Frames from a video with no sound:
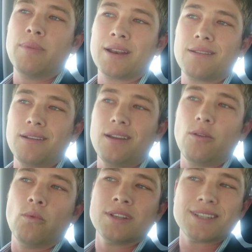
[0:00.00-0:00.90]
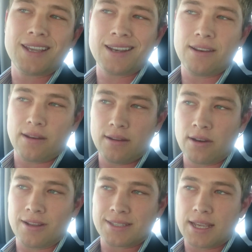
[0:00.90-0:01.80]
But once again,
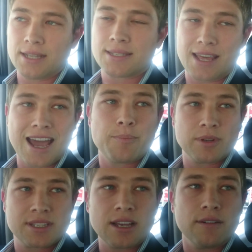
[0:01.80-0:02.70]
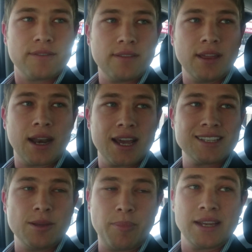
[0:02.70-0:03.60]
it's the app itself that
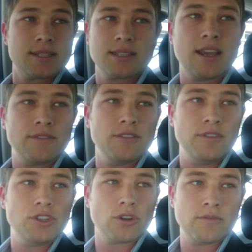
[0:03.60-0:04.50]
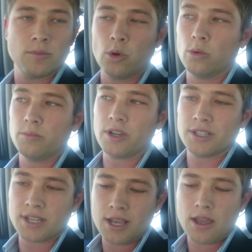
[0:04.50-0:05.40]
has the best safety feature of them all,
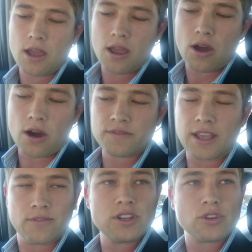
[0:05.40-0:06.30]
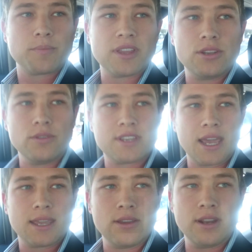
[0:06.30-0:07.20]
because after every trip that you
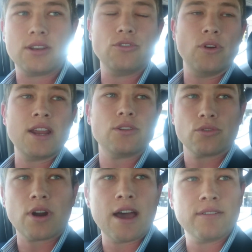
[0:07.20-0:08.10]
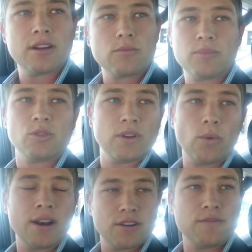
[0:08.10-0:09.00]
take, you need to rate your driver
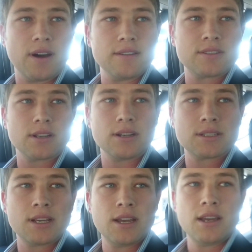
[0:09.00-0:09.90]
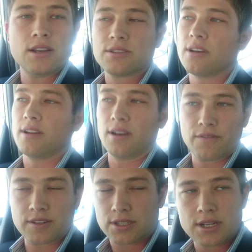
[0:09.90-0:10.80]
between 1 to 5 stars. So, and
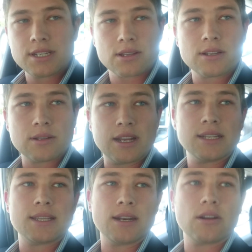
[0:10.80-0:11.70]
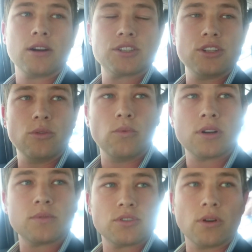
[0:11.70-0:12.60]
if it's 3 stars or less, then it asks you
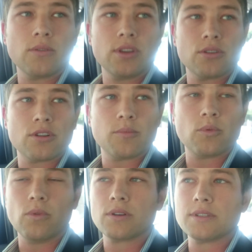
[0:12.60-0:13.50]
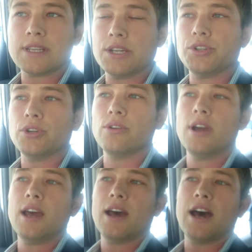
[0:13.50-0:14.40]
what was wrong with your trip, what is the issue,
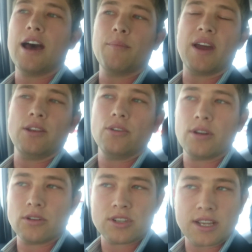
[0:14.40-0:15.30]
and you can